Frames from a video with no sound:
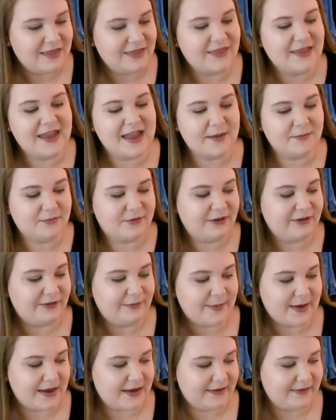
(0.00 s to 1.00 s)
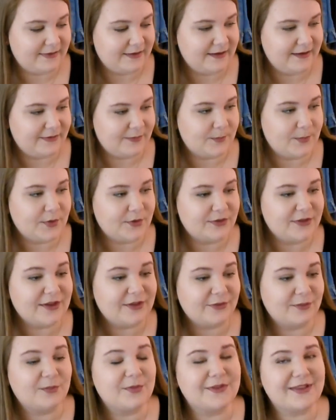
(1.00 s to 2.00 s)
the empty spaces. But
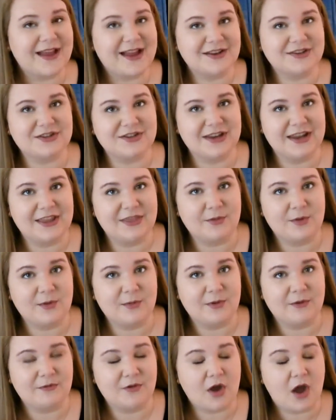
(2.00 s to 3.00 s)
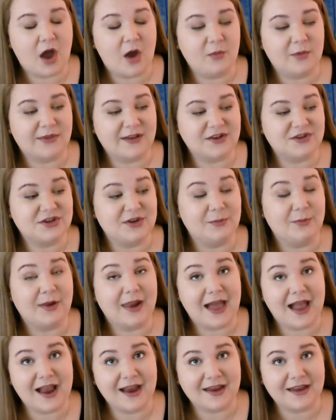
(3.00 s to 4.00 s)
this was actually, the one we've got was actually
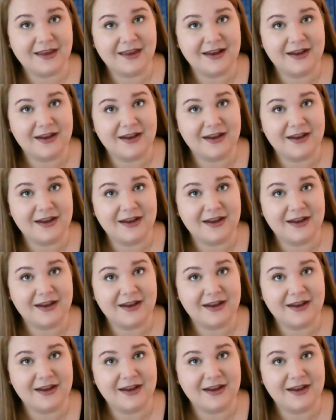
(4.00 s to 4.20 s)
black,